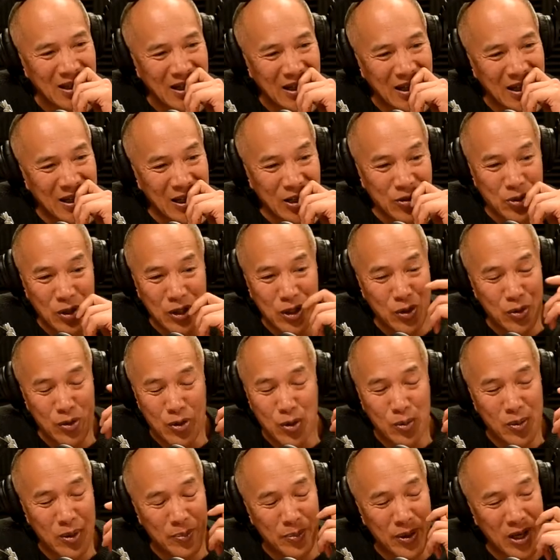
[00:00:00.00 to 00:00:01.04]
And that's what I do with
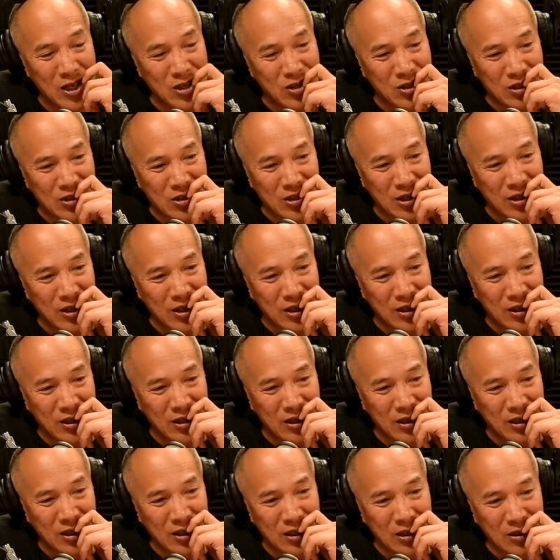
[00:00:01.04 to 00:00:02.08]
all my patients. I think,
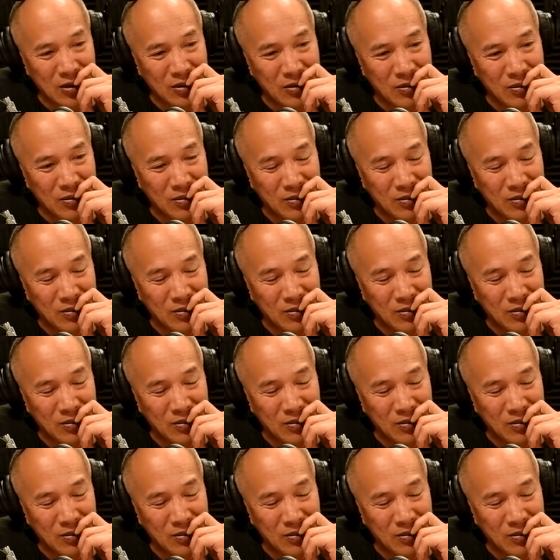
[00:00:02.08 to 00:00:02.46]
you know,